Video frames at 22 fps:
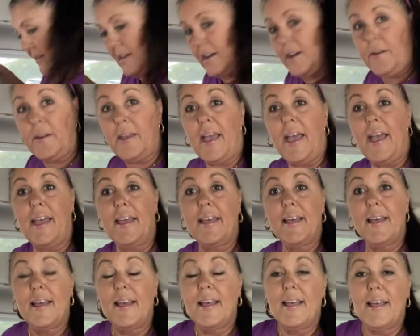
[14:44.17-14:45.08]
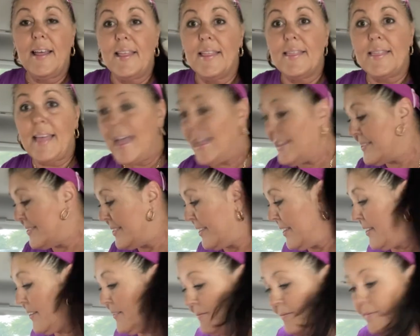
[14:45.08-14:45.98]
okay, that's
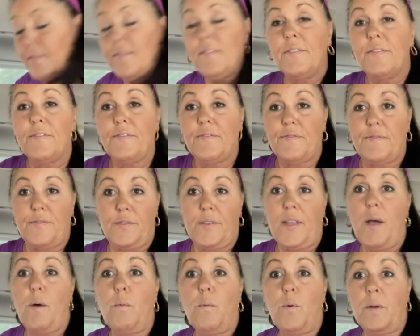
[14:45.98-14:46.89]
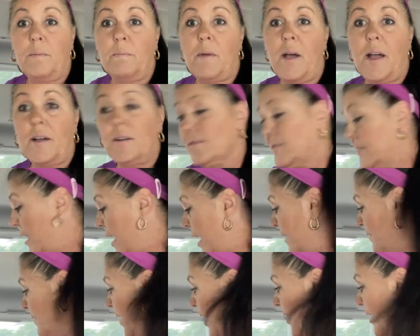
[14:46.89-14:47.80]
it for that one Michaels.
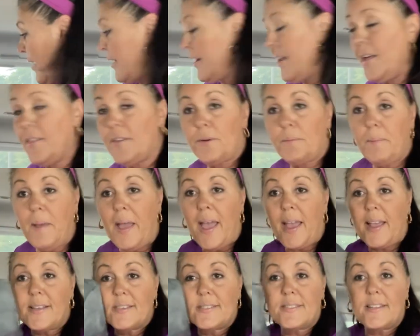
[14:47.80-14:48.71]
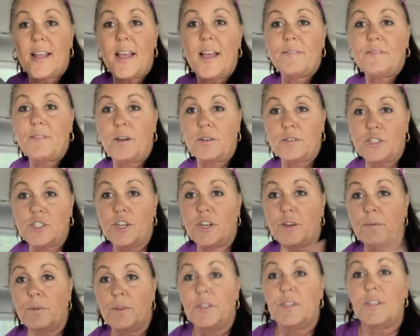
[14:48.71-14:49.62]
I've got another bag of stuff I'll
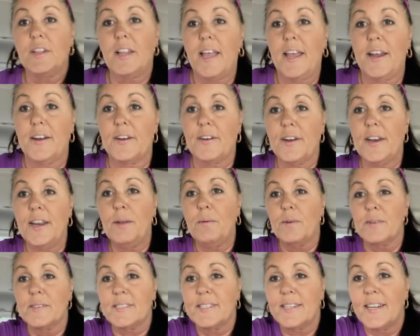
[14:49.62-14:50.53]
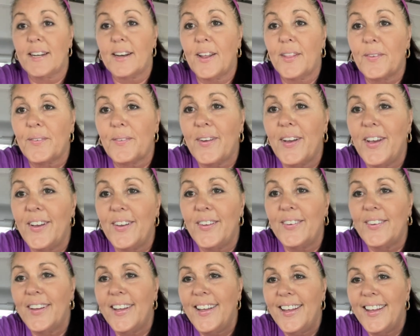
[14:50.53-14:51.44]
share with you later. He wants to get on the road.